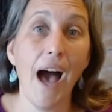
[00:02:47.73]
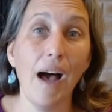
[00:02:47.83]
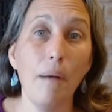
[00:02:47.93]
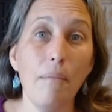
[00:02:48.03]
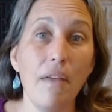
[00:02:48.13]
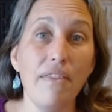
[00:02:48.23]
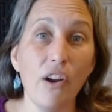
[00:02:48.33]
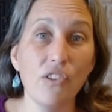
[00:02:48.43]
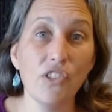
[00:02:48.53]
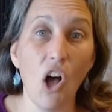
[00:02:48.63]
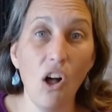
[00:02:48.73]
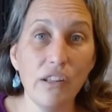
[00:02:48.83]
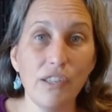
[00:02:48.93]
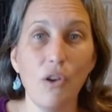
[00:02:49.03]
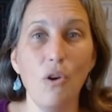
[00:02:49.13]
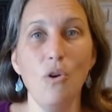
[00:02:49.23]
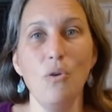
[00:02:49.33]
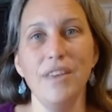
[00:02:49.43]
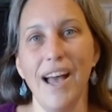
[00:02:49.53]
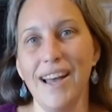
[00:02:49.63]
Um, there's
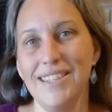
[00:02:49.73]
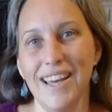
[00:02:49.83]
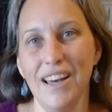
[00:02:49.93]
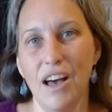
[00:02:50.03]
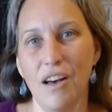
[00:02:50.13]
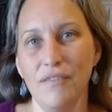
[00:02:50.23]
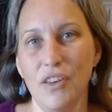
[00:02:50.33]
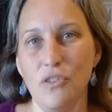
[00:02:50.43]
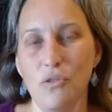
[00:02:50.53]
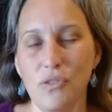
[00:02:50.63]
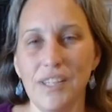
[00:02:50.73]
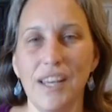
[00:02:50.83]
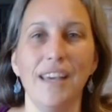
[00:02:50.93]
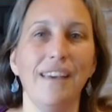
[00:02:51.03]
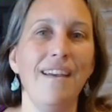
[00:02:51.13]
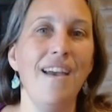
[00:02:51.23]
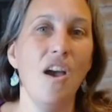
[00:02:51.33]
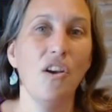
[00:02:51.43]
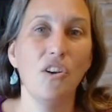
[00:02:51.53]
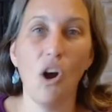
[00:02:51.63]
also the idea of using
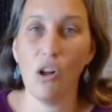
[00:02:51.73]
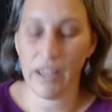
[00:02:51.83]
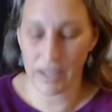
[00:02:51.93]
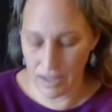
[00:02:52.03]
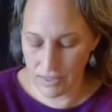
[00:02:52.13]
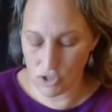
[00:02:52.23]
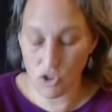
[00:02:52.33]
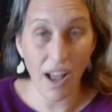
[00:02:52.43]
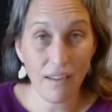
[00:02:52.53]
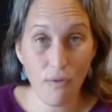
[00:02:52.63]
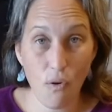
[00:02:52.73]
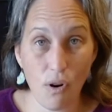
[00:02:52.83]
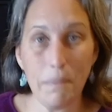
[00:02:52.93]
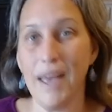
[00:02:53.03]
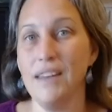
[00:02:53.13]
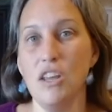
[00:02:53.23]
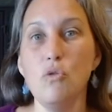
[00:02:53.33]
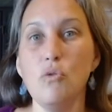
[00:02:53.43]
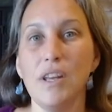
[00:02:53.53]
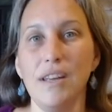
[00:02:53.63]
garlic in the dried form and
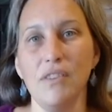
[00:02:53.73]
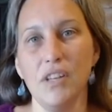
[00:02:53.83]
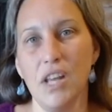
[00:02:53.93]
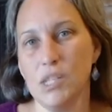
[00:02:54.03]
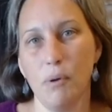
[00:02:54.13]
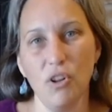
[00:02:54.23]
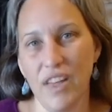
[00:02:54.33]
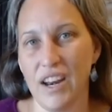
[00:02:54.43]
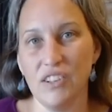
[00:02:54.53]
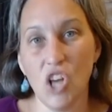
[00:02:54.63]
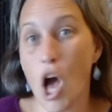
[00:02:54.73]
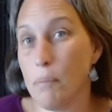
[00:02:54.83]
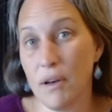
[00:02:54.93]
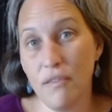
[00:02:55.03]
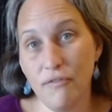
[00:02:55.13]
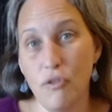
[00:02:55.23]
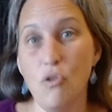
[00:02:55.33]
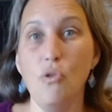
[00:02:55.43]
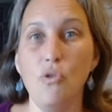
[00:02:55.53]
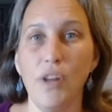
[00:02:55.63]
you could even sprinkle that atop of
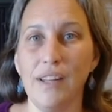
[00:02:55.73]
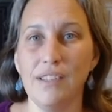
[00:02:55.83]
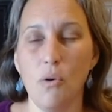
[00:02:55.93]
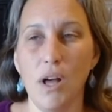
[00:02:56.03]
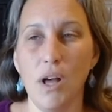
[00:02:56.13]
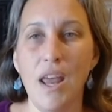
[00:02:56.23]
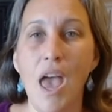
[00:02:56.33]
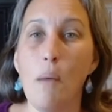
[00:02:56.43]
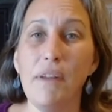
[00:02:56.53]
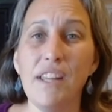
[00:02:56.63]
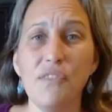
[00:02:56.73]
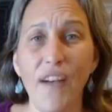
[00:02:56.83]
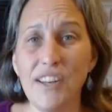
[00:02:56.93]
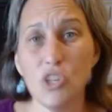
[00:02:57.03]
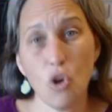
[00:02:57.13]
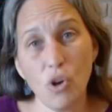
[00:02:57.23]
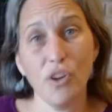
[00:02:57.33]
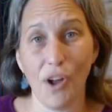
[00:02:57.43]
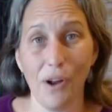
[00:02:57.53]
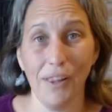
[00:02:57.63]
food and so on but it's fine to cook
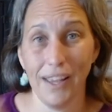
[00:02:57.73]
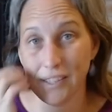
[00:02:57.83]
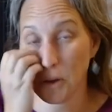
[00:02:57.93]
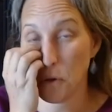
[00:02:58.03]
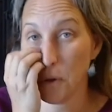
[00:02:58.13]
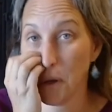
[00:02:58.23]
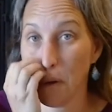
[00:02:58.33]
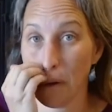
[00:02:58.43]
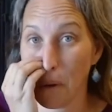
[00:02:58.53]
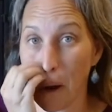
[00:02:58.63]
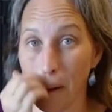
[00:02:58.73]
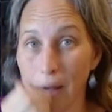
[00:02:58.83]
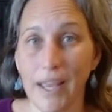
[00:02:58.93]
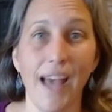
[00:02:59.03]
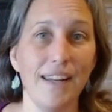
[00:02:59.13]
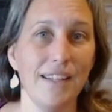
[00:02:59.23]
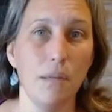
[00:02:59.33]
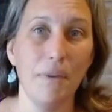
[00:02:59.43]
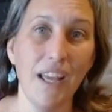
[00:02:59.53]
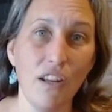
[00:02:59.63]
your garlic so you can cook your garlic add it to
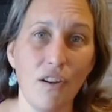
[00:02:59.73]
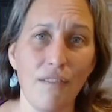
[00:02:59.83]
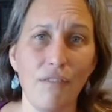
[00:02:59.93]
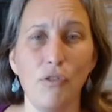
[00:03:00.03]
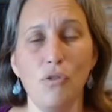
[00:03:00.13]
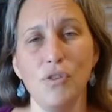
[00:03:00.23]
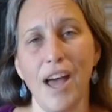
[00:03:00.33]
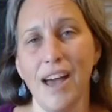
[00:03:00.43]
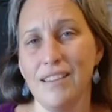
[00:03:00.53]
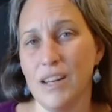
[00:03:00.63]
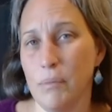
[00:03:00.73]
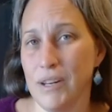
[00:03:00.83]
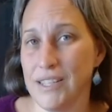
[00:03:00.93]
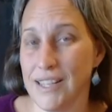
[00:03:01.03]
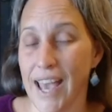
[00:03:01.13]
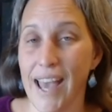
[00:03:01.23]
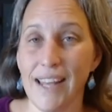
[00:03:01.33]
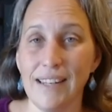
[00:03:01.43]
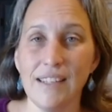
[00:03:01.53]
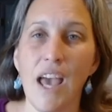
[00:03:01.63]
the beginning of your food add a little bit to the
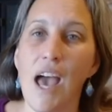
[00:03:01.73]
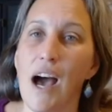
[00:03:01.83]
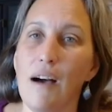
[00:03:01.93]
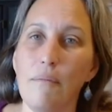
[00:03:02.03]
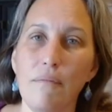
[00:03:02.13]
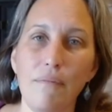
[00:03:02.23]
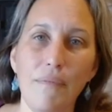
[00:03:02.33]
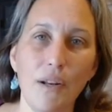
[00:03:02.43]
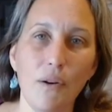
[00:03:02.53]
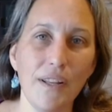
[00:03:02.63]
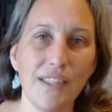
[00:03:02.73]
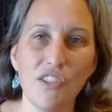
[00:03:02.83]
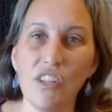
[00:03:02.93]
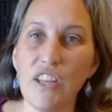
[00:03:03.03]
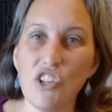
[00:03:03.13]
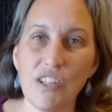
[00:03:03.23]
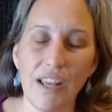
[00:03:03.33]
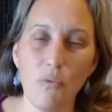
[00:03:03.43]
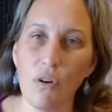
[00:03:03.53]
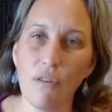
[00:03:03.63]
end um, you it's delicious
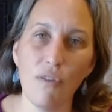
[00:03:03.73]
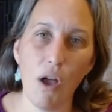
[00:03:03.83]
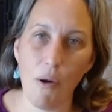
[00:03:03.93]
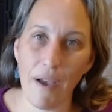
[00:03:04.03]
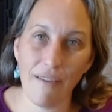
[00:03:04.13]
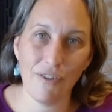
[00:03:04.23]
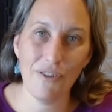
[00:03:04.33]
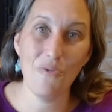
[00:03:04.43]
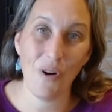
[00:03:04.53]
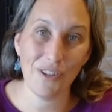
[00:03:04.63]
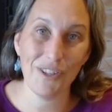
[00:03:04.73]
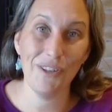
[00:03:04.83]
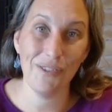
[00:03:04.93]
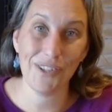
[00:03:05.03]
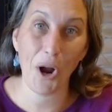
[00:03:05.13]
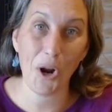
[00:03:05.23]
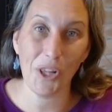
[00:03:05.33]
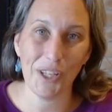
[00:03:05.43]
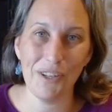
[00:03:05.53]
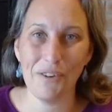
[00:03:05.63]
and wonderful however you want to use
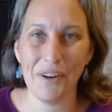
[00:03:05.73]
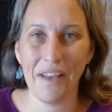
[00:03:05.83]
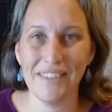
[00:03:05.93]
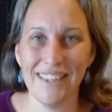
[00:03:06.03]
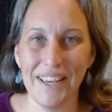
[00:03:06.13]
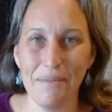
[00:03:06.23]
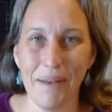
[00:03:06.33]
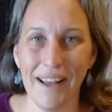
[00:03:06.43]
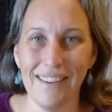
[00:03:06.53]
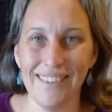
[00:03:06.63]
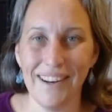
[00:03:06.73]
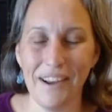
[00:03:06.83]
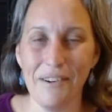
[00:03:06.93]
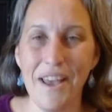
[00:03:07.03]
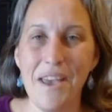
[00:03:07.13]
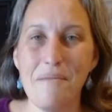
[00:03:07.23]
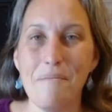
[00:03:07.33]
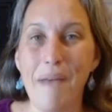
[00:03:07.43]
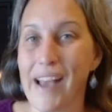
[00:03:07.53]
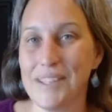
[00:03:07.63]
garlic you don't have to think about you know
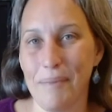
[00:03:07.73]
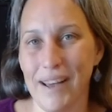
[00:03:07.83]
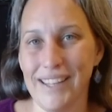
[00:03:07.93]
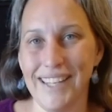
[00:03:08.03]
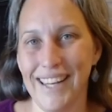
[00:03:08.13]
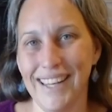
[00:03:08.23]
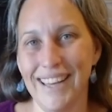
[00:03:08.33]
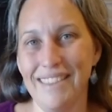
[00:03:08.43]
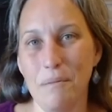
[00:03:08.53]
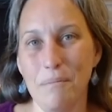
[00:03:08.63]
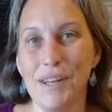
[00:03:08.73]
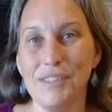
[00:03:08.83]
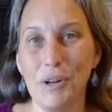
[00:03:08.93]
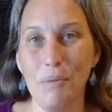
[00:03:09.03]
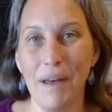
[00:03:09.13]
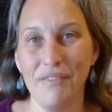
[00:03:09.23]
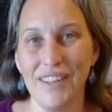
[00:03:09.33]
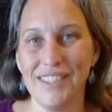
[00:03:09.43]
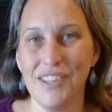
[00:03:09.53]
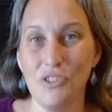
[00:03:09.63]
maximizing the medicinal
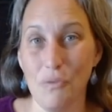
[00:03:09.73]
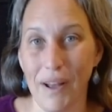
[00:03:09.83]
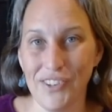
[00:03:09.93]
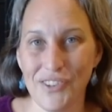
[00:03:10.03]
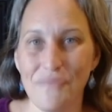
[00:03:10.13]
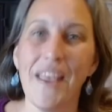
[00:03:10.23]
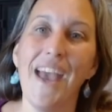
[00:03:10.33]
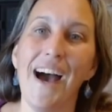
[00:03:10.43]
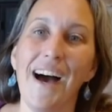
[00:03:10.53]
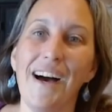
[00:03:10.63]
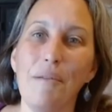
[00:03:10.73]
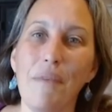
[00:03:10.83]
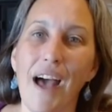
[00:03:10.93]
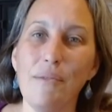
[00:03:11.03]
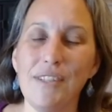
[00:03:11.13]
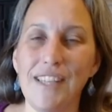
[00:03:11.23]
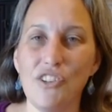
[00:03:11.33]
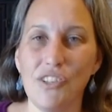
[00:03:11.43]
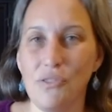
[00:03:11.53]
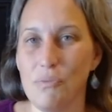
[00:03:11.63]
benefits too much um, i would say
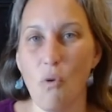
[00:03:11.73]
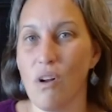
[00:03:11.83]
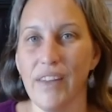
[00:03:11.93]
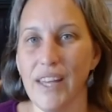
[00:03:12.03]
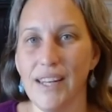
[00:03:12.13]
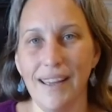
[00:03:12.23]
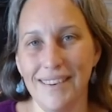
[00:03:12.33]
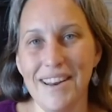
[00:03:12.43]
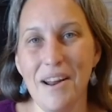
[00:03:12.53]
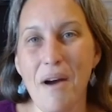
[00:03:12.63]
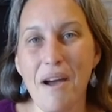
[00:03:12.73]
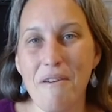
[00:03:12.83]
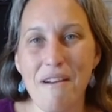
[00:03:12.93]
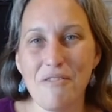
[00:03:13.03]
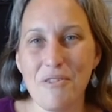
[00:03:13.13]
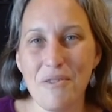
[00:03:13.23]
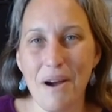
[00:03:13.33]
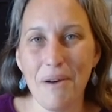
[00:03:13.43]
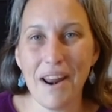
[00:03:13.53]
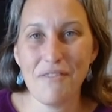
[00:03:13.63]
just use more of it and you know however
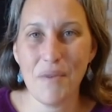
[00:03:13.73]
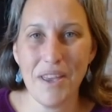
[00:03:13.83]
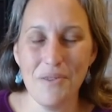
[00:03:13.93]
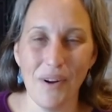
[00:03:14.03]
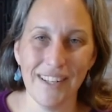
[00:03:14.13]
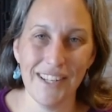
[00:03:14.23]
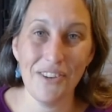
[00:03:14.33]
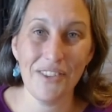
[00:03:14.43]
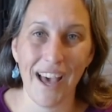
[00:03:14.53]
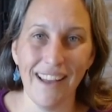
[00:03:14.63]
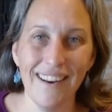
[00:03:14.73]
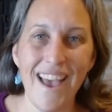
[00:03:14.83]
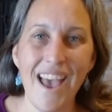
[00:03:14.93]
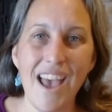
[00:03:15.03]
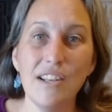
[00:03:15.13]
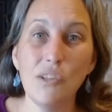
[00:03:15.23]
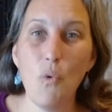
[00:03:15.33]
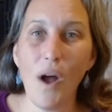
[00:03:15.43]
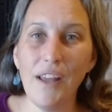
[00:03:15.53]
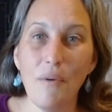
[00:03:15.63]
whatever way you want to do that so
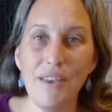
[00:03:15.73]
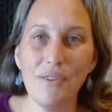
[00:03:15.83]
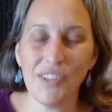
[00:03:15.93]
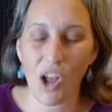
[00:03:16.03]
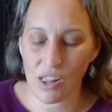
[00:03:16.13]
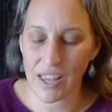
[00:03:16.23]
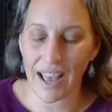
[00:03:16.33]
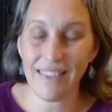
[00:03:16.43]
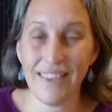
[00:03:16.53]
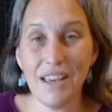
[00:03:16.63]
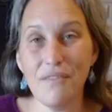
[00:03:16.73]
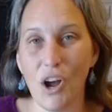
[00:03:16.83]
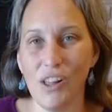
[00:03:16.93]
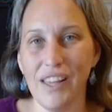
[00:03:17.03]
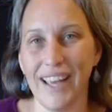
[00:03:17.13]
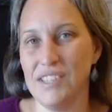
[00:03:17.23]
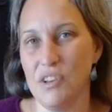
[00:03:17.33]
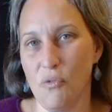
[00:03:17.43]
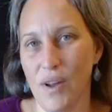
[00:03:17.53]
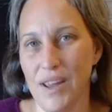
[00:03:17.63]
why do I use garlic? I think of garlic as a
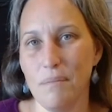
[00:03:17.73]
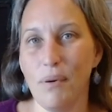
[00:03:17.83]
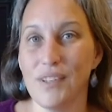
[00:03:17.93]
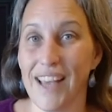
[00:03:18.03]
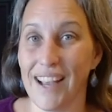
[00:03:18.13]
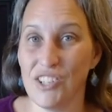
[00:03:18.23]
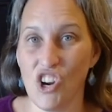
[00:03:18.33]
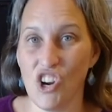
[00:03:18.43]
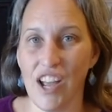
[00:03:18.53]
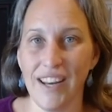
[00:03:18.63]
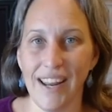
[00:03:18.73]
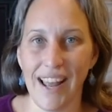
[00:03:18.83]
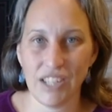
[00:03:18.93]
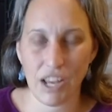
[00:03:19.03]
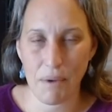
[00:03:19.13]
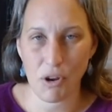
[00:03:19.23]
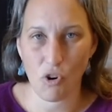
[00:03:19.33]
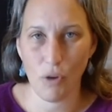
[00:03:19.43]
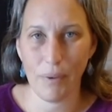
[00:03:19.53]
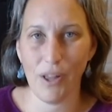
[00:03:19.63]
great protector and an
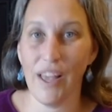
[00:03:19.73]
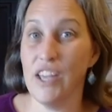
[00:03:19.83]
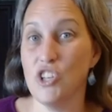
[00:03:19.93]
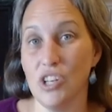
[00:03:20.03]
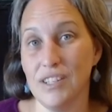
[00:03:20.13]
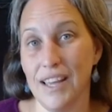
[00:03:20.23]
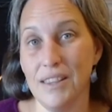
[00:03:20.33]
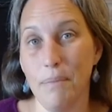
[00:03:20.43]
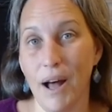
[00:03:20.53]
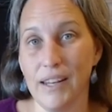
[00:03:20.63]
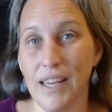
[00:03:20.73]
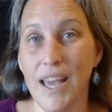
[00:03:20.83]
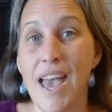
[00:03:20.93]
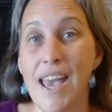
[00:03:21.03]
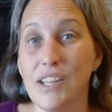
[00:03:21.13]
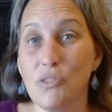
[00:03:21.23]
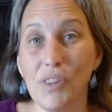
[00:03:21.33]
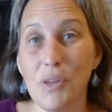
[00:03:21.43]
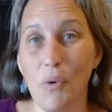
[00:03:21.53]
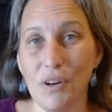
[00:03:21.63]
antimicrobial agent in the body. It's
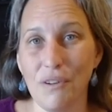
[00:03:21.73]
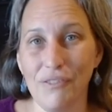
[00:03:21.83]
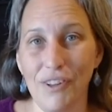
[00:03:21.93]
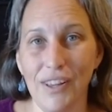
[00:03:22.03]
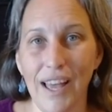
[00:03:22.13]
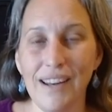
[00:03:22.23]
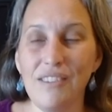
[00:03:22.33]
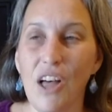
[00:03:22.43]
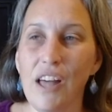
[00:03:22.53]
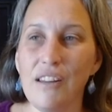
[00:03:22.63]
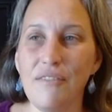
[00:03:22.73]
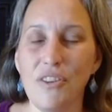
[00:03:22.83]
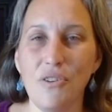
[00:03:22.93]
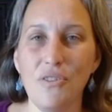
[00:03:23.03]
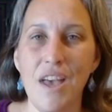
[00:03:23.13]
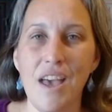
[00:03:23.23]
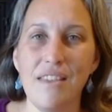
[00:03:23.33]
really wonderful. And a lot of the,